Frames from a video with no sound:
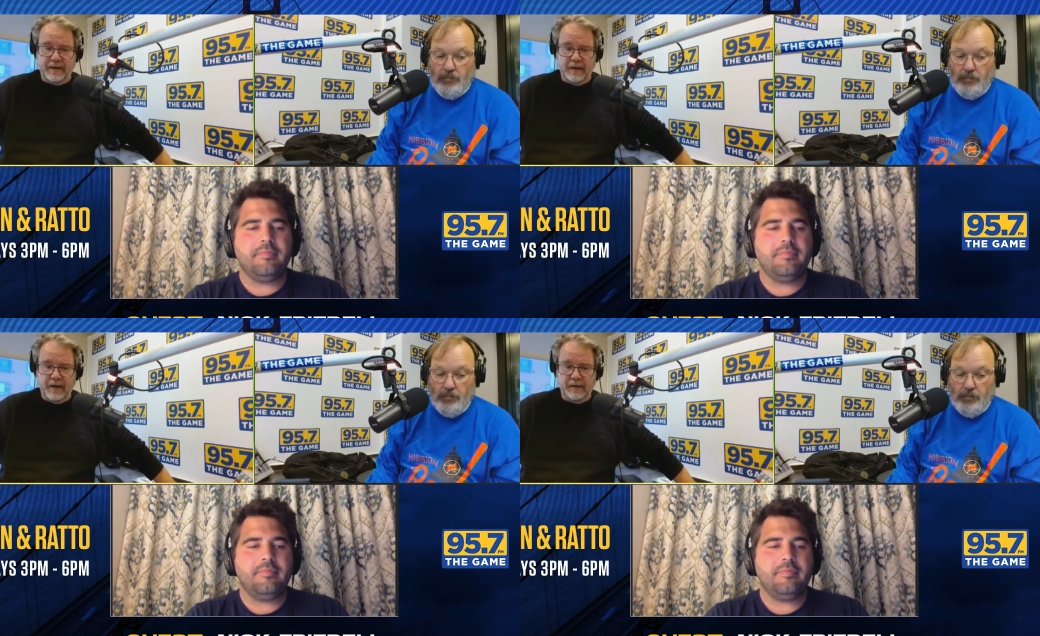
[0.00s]

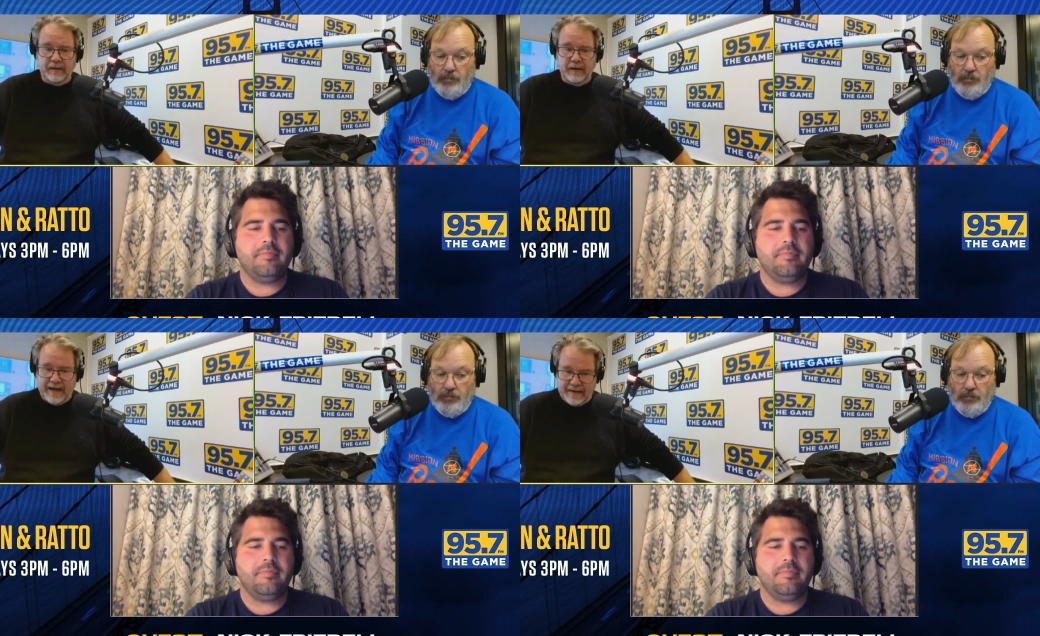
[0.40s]
Speaker 1: like
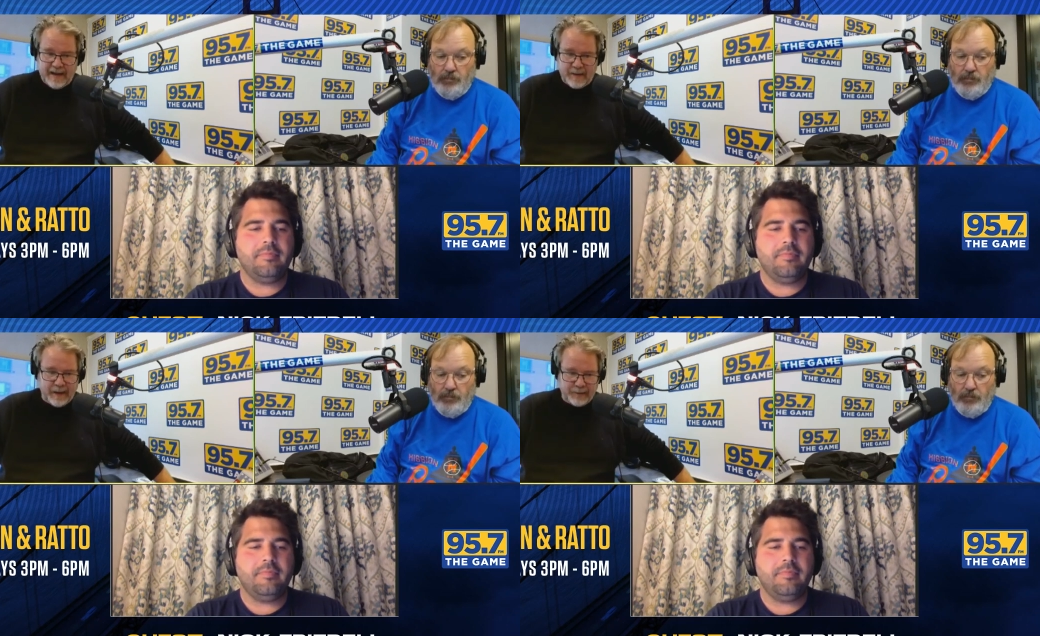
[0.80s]
that about
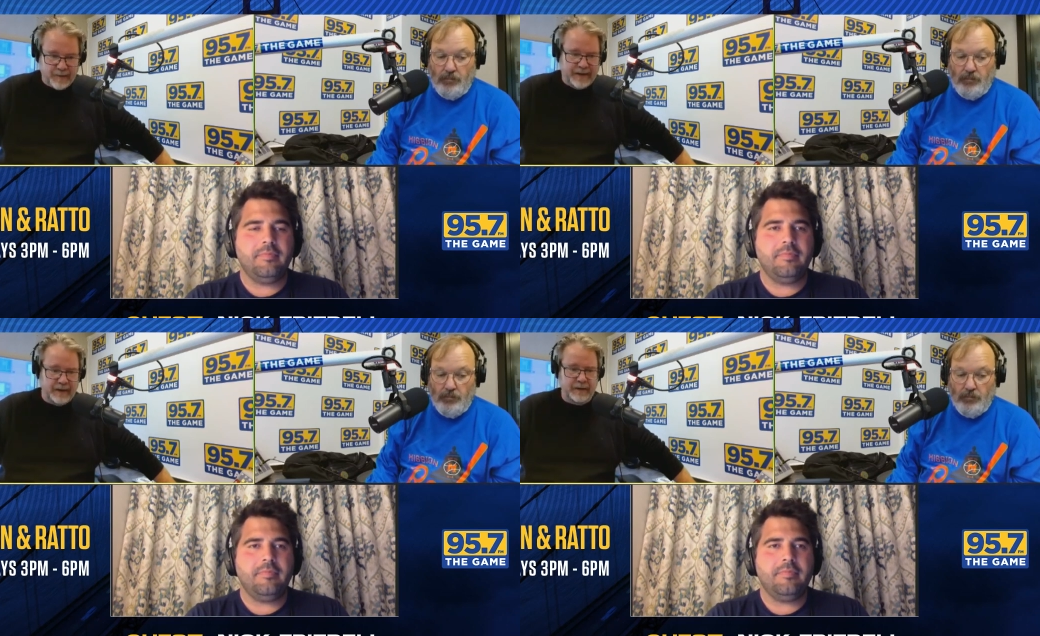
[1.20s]
Kuminga.
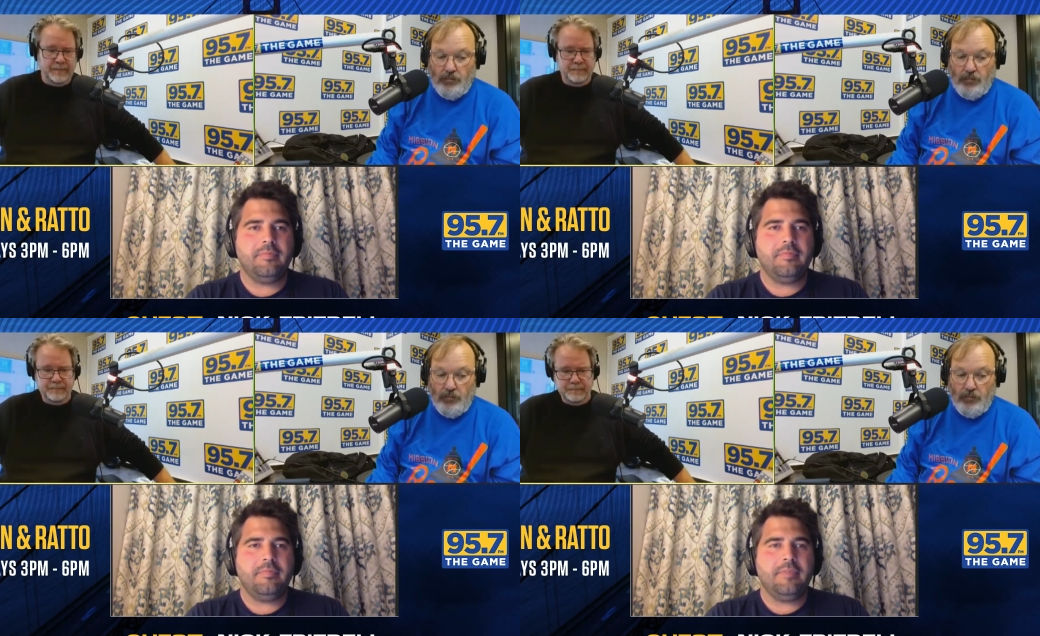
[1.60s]

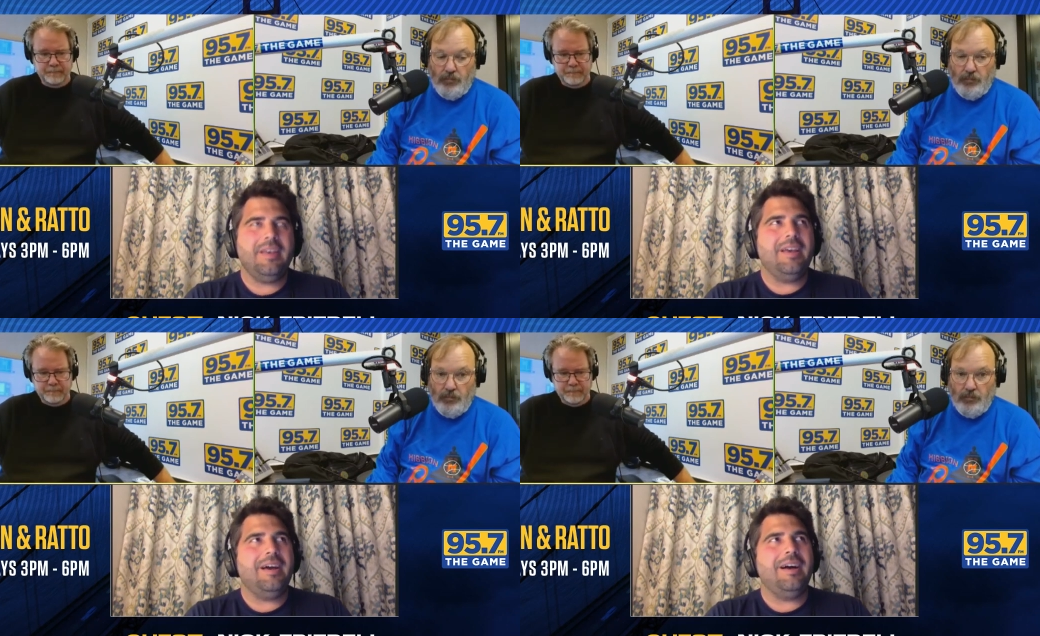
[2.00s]

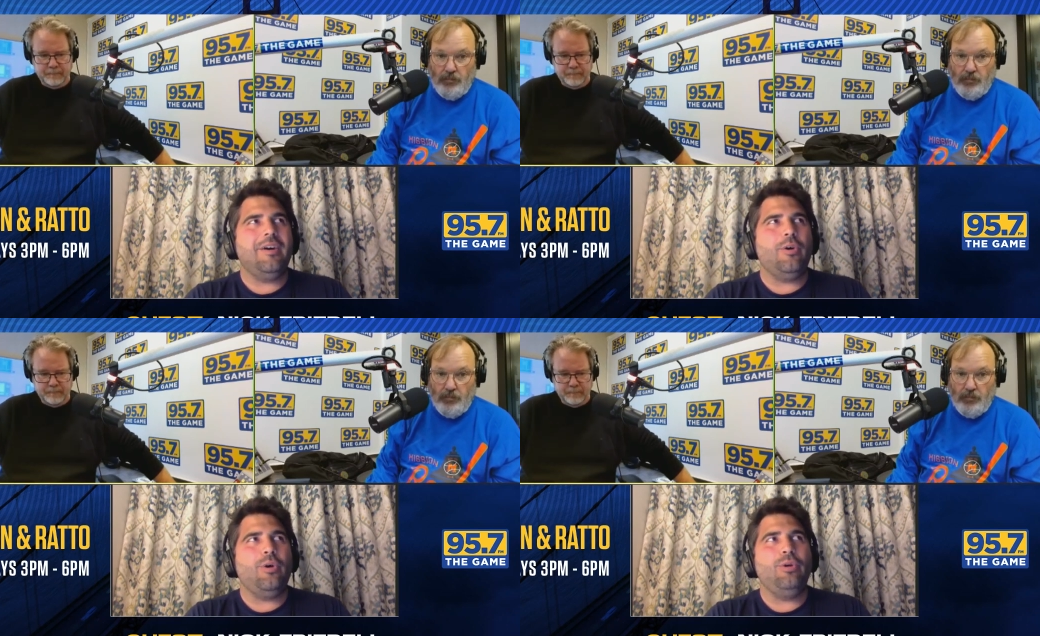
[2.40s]
Speaker 2: Uh,
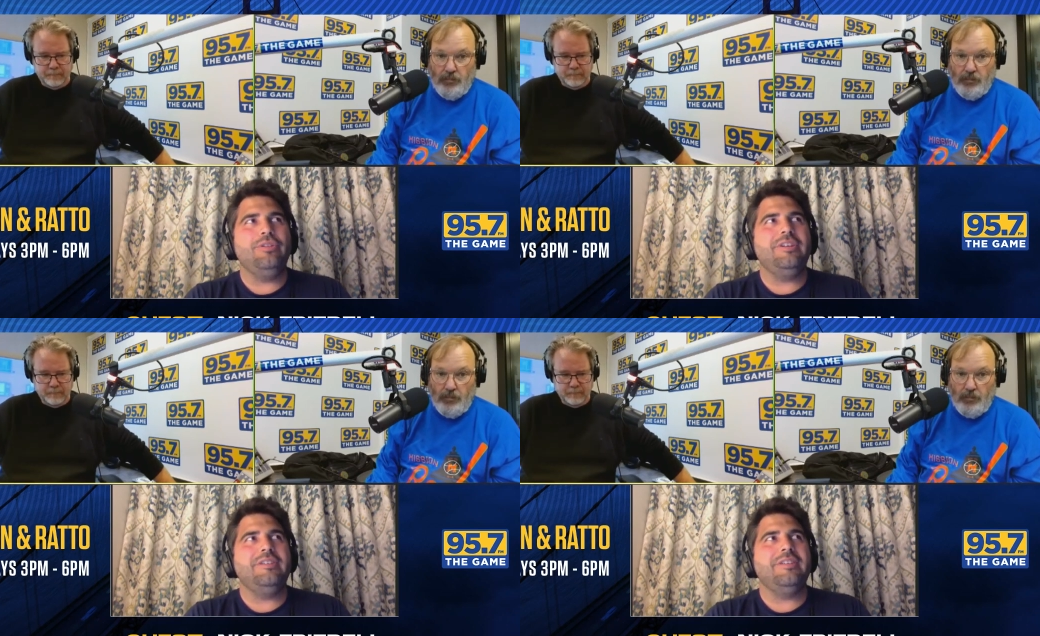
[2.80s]

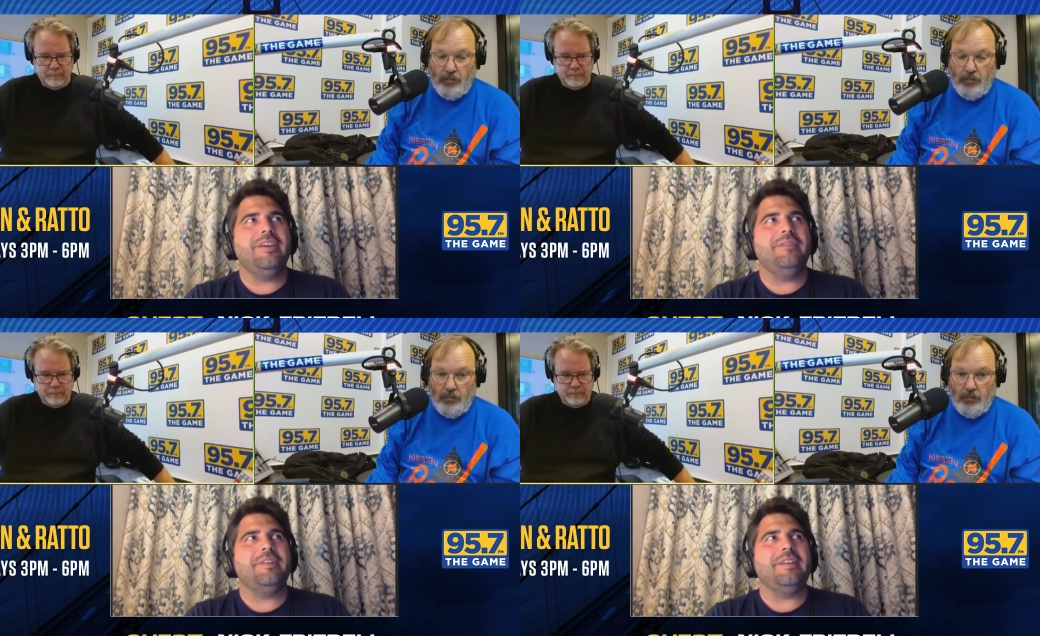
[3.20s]
only
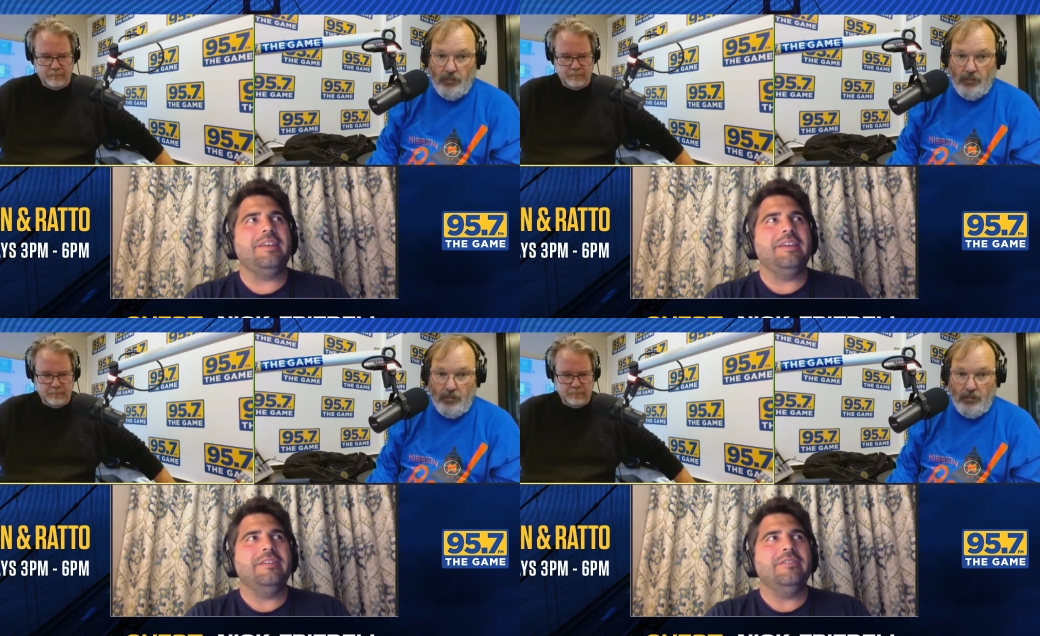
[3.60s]
Damon
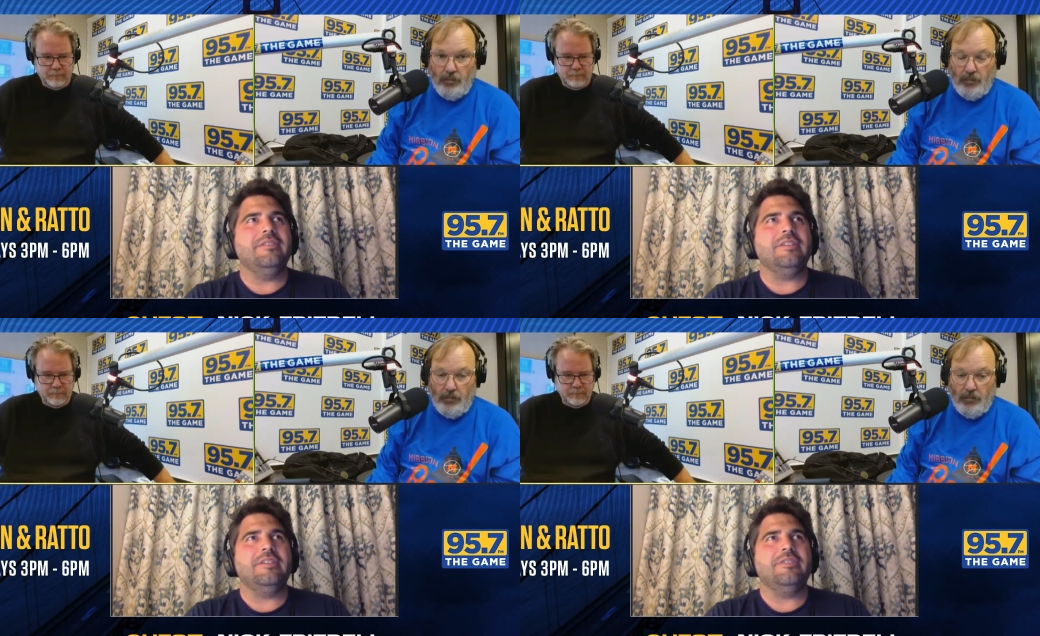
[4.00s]

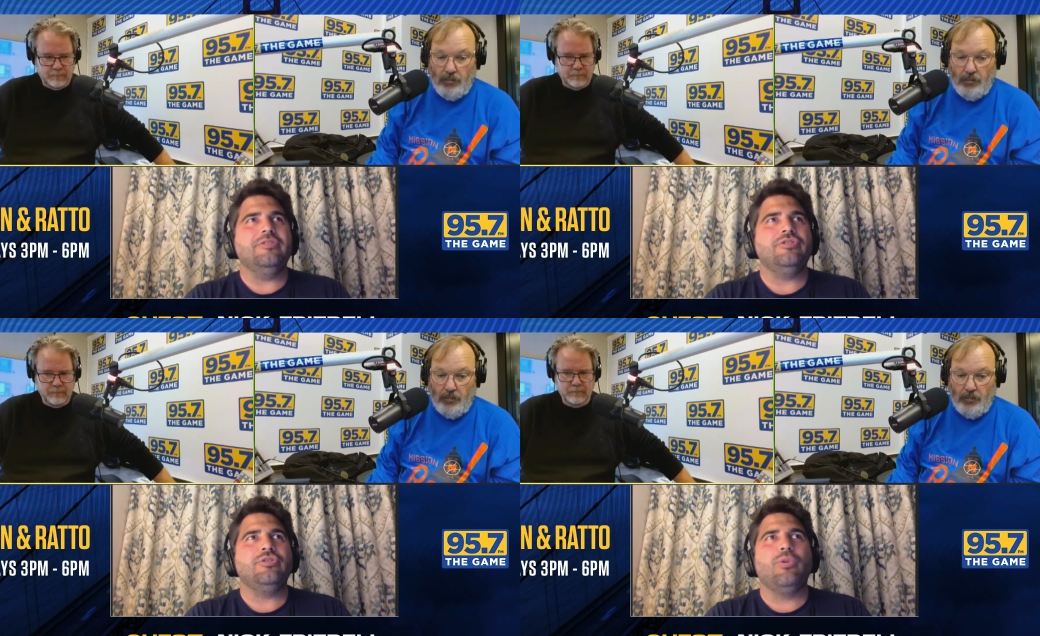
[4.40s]
in in
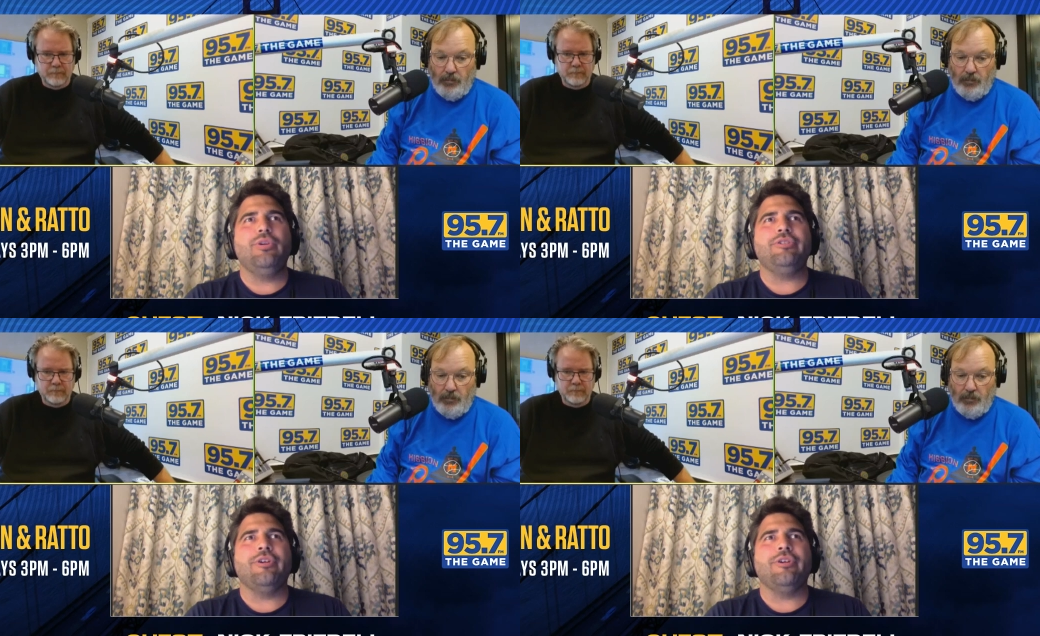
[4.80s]
short